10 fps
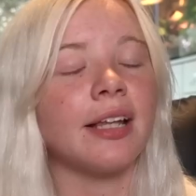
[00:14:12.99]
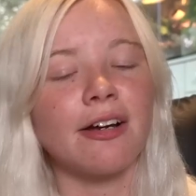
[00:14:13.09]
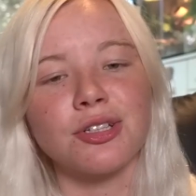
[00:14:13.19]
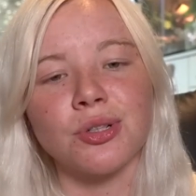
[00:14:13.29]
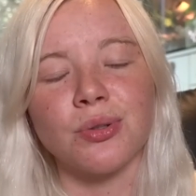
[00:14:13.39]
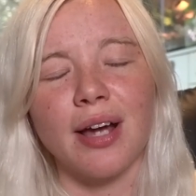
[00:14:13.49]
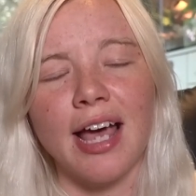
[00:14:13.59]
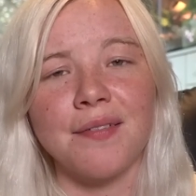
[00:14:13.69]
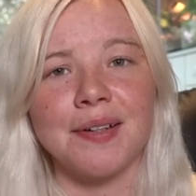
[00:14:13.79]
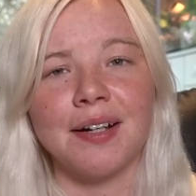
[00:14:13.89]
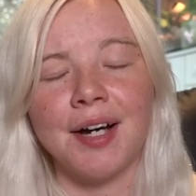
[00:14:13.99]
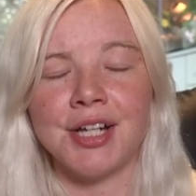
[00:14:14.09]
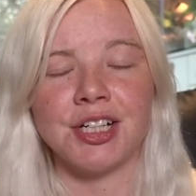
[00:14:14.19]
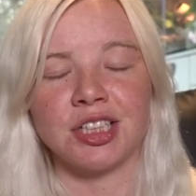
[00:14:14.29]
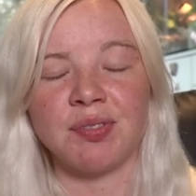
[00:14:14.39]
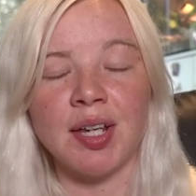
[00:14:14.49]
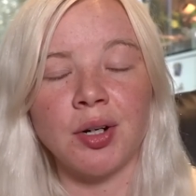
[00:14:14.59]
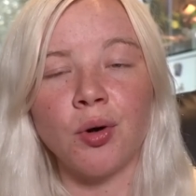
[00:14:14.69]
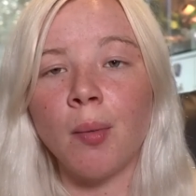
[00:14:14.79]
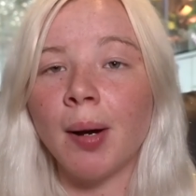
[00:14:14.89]
They also have a high chance of
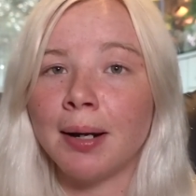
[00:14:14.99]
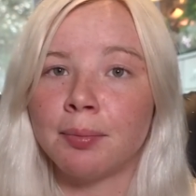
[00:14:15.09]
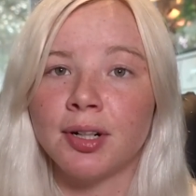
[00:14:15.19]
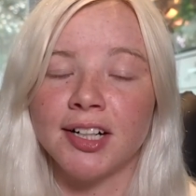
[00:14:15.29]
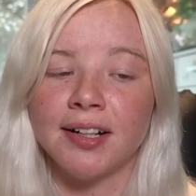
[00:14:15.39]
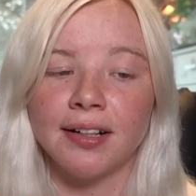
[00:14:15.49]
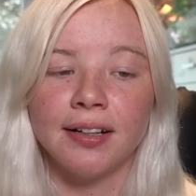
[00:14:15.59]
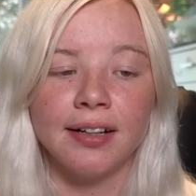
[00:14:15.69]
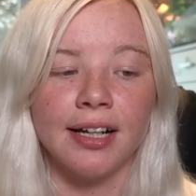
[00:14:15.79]
getting caught by a predator